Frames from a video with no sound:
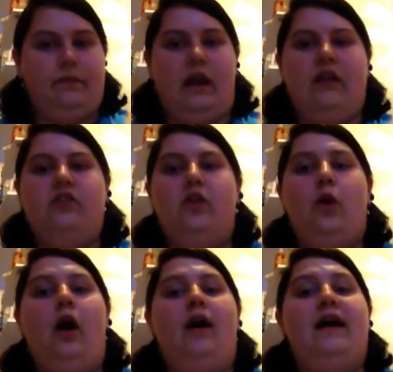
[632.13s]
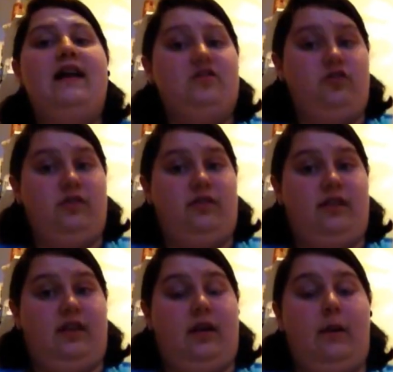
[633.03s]
and you are interested
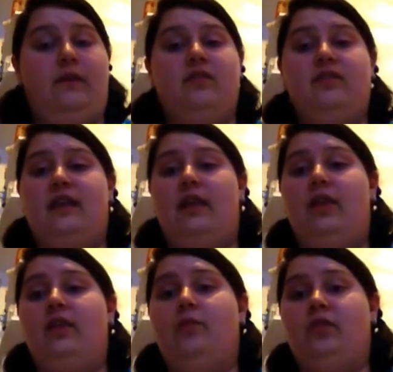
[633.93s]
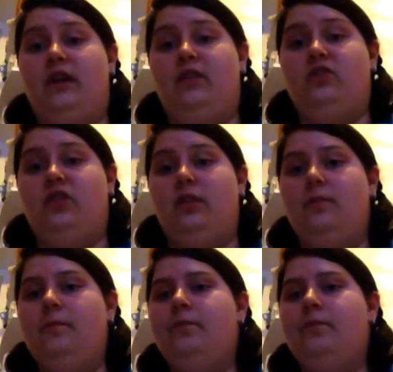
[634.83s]
in coming to see this production,